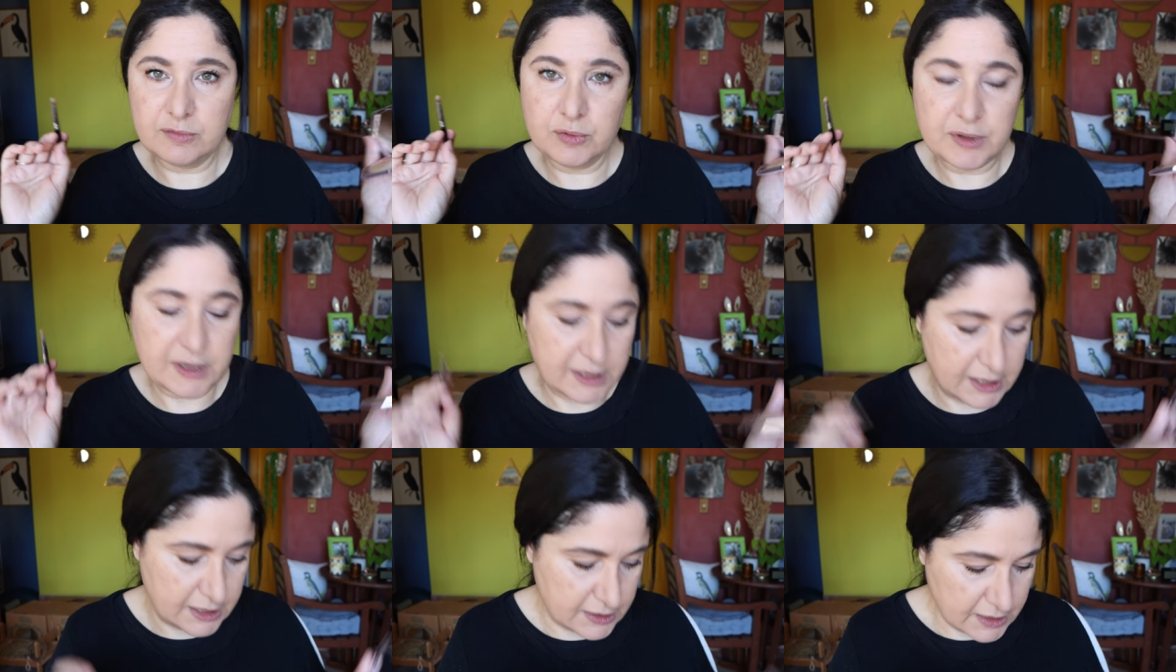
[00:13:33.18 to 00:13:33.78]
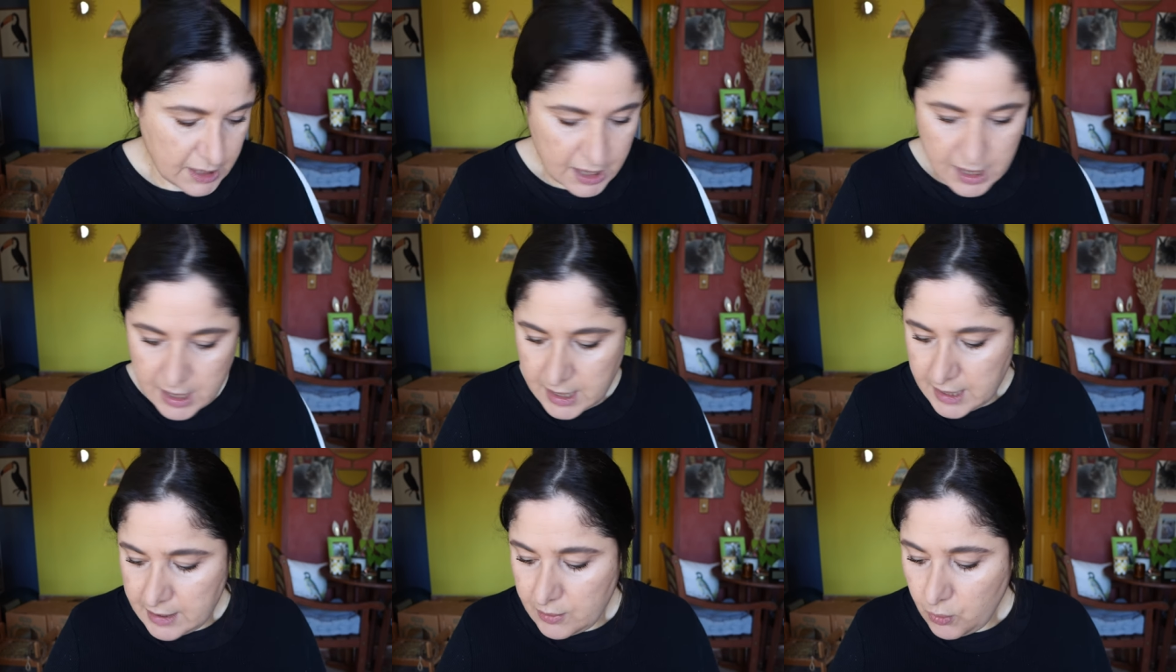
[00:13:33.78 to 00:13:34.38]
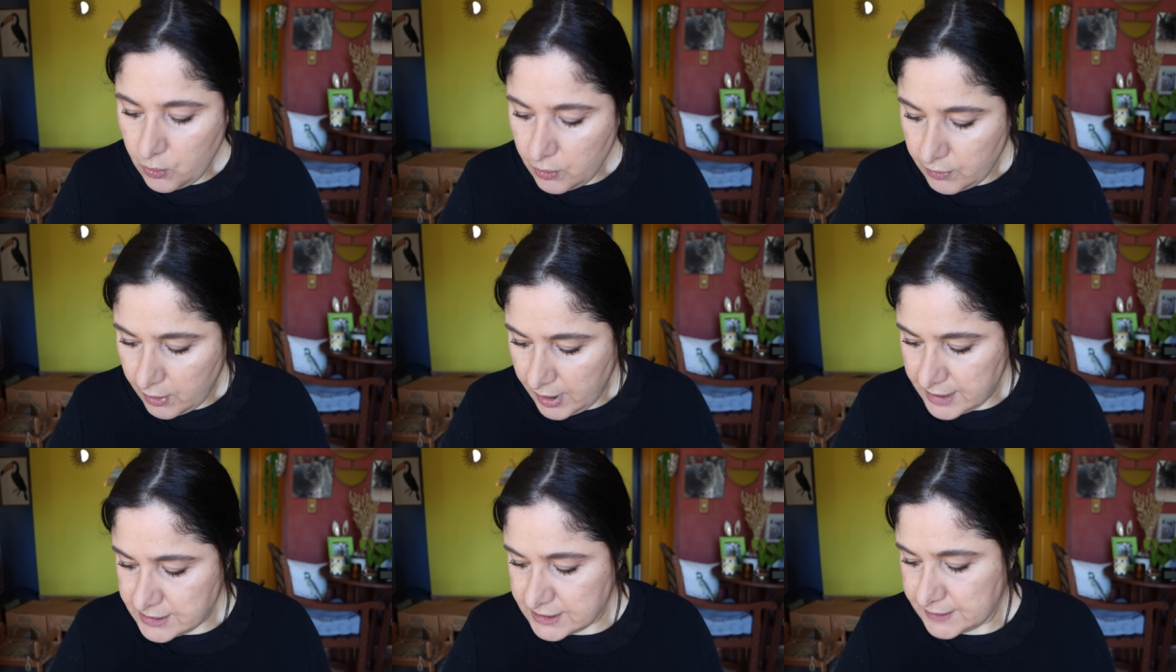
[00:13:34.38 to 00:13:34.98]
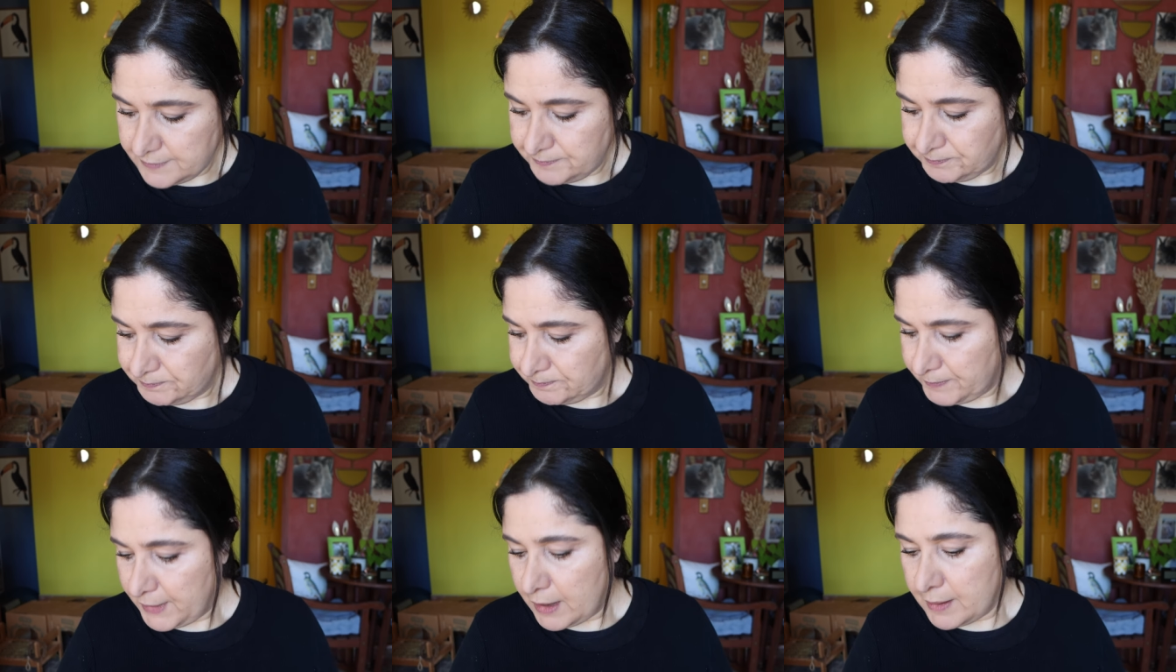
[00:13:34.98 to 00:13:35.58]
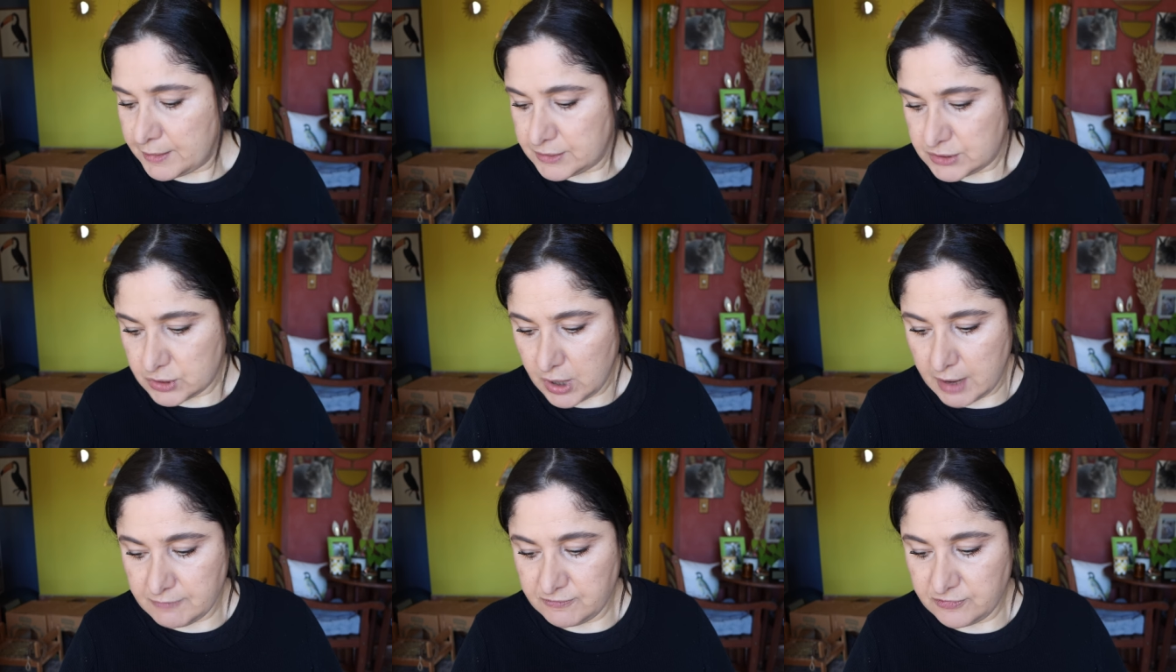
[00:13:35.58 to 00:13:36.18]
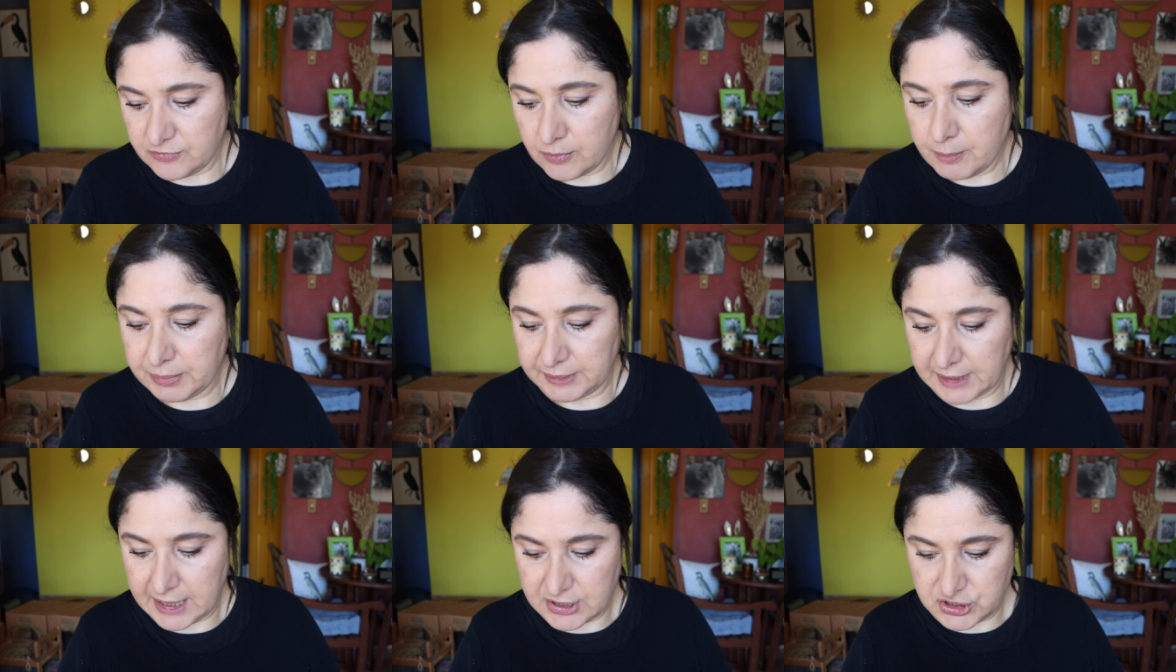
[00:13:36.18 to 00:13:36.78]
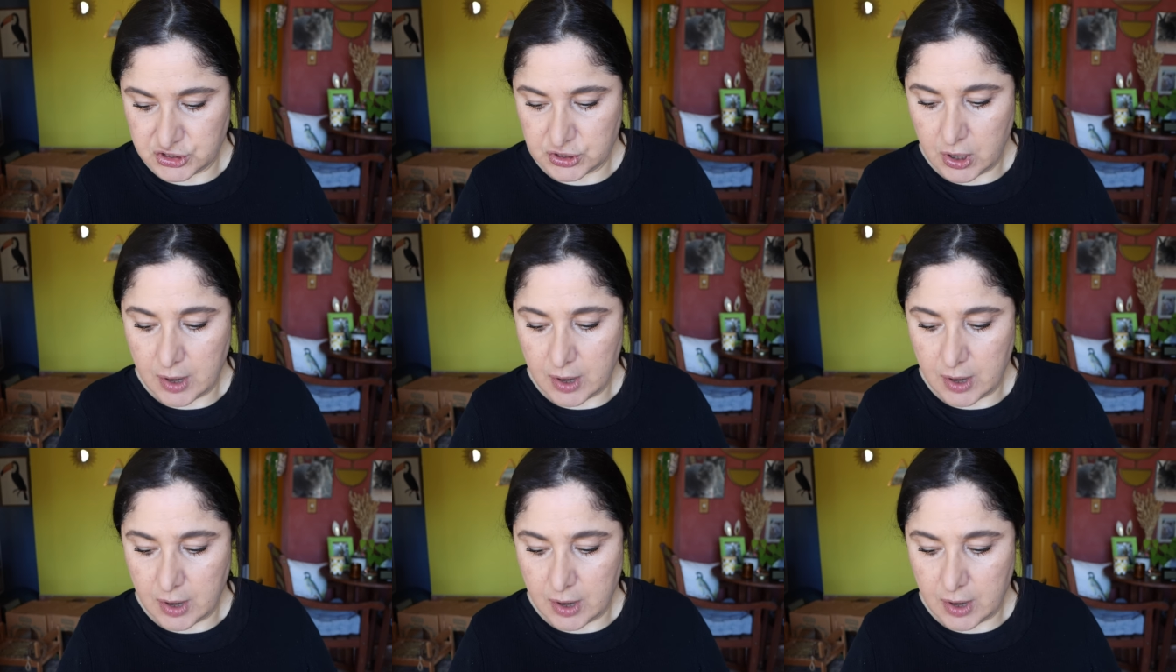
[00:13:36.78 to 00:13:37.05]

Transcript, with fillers: all you need all right time for blush.